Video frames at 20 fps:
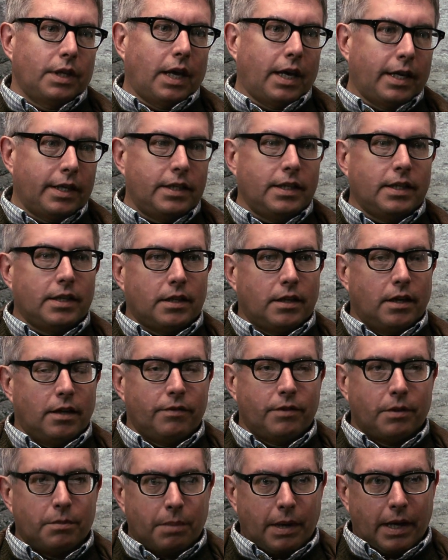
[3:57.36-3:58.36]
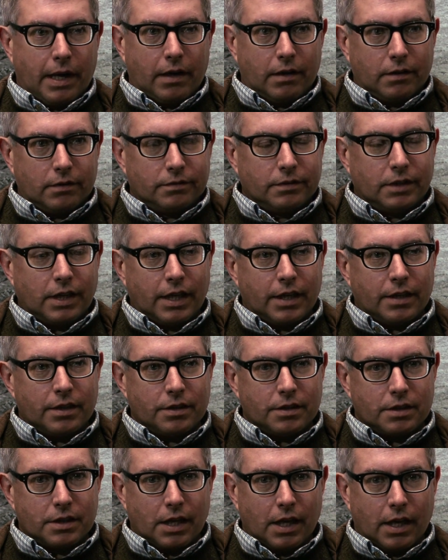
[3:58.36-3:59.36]
the idea of the bear.
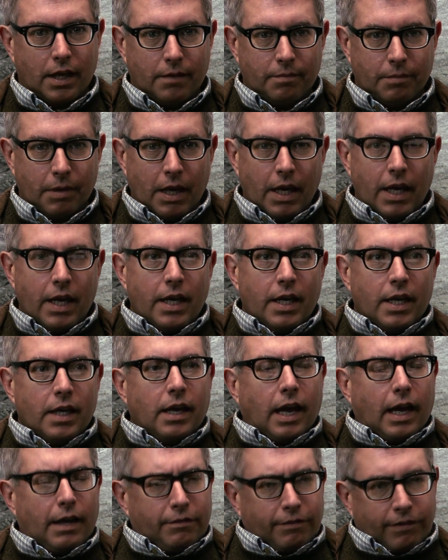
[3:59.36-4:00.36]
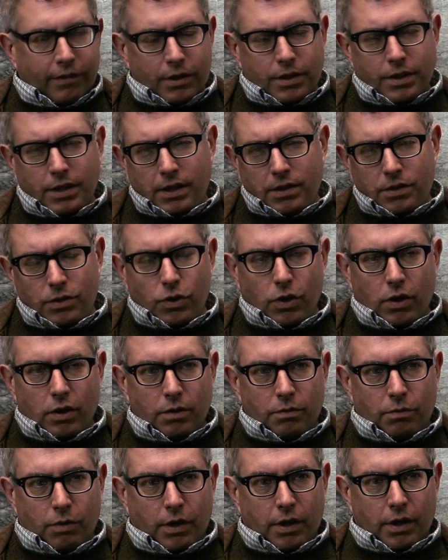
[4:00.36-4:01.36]
And at first I
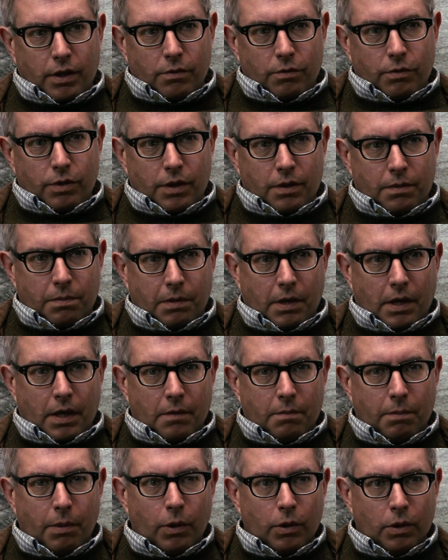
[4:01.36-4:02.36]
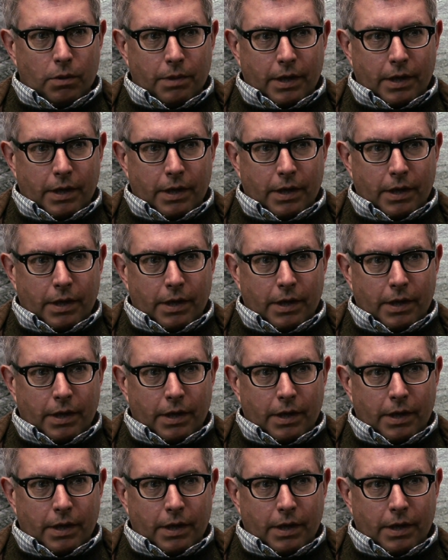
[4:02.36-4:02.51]
started working with polar